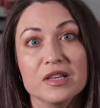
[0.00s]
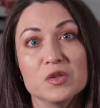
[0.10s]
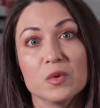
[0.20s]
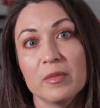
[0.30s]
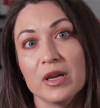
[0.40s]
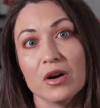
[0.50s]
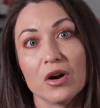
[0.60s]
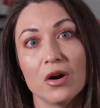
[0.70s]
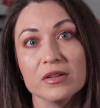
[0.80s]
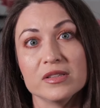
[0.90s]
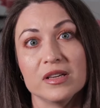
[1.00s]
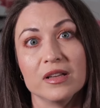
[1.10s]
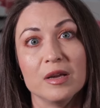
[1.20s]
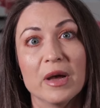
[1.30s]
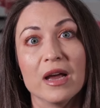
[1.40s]
these women are
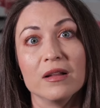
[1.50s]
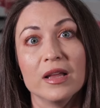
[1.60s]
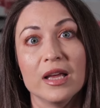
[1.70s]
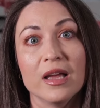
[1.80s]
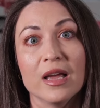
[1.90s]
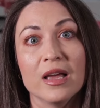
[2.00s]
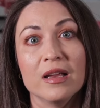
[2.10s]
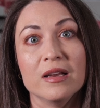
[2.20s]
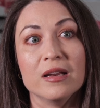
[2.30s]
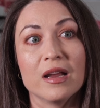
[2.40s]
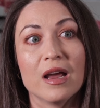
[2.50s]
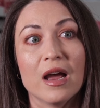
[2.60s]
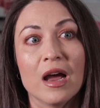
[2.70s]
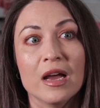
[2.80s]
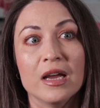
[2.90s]
constantly battling, and
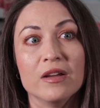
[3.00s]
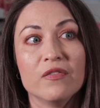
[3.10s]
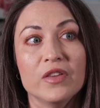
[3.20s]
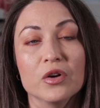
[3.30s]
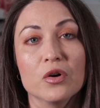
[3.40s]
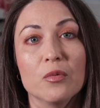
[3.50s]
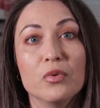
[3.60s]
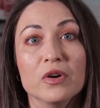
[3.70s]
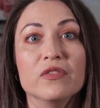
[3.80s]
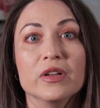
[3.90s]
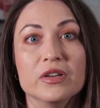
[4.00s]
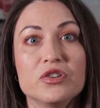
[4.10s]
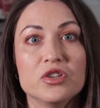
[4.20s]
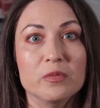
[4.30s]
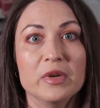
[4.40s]
I feel
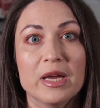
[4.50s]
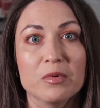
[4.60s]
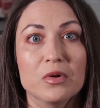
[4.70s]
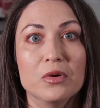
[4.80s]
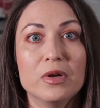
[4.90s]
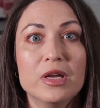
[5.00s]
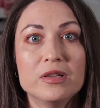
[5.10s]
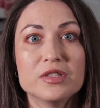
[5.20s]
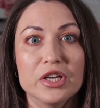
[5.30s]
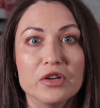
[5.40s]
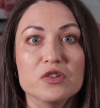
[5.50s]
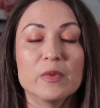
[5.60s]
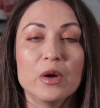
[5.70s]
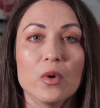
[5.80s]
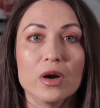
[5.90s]
privileged to be able to use
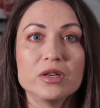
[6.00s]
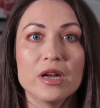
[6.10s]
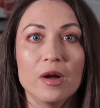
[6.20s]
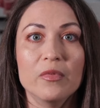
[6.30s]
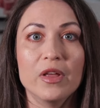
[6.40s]
my work to help